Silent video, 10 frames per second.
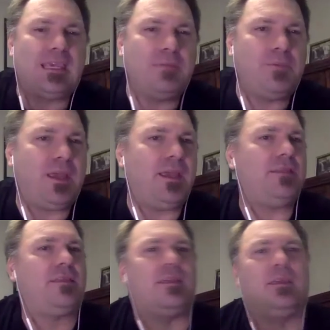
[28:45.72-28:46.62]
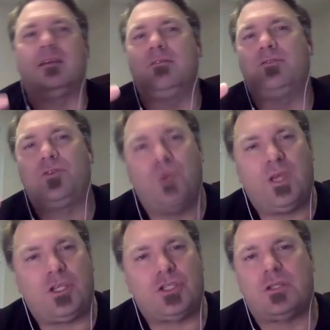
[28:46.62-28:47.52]
eBay, think of
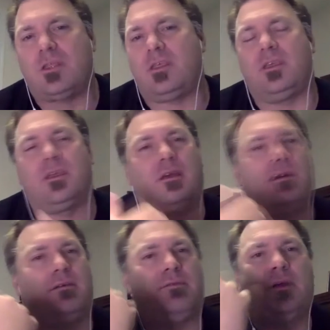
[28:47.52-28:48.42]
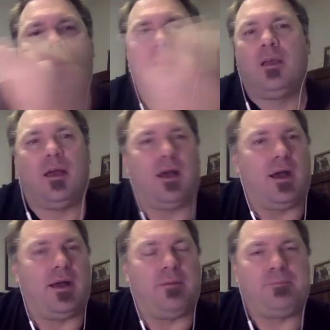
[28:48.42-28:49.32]
Twitch, think of
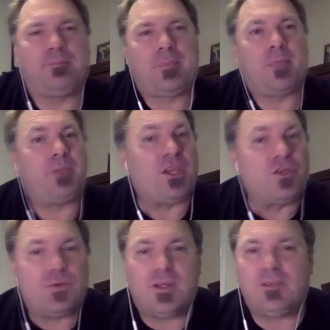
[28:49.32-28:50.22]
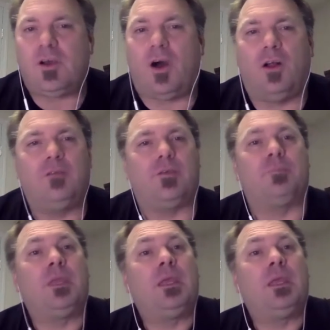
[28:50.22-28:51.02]
Pinterest, all of them.